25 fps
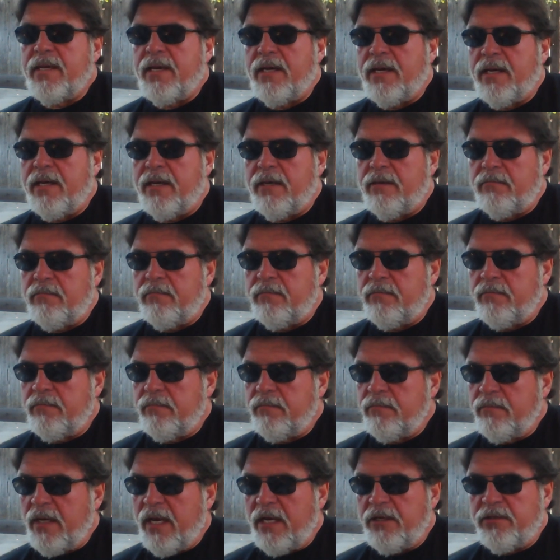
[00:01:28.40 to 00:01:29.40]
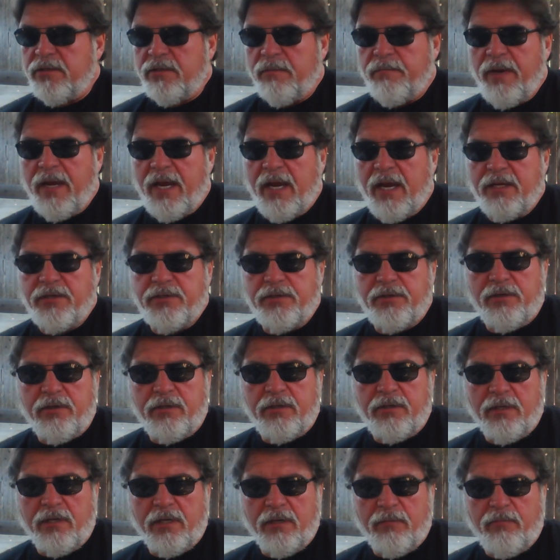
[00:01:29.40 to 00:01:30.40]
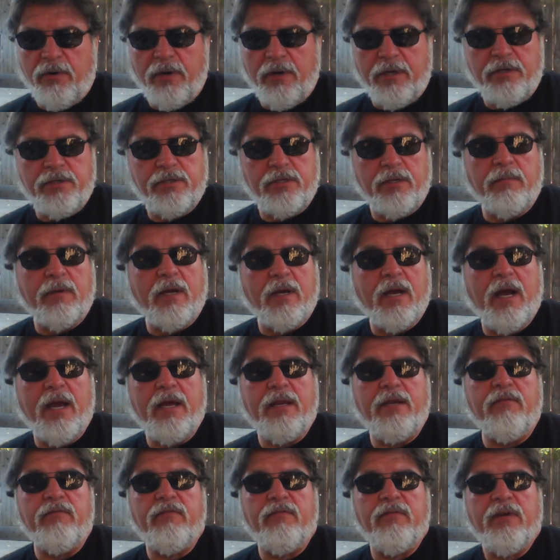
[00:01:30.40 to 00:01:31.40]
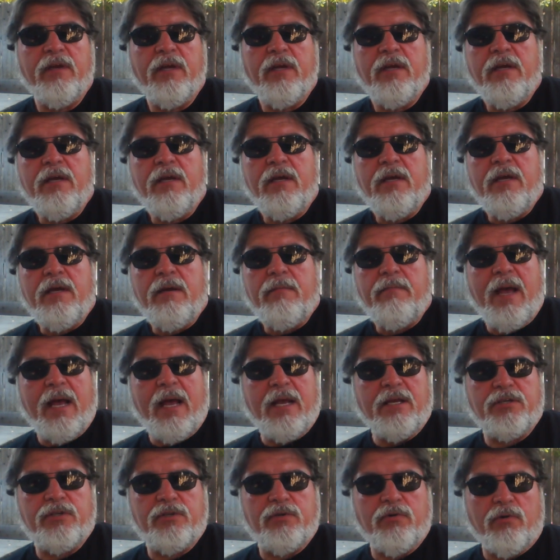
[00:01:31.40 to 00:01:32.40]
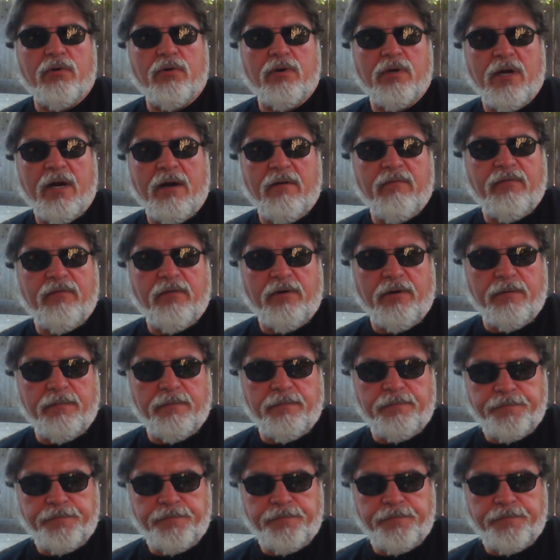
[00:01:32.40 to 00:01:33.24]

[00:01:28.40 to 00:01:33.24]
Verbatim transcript: um, as a pastor, to bring some kind of pastoral comfort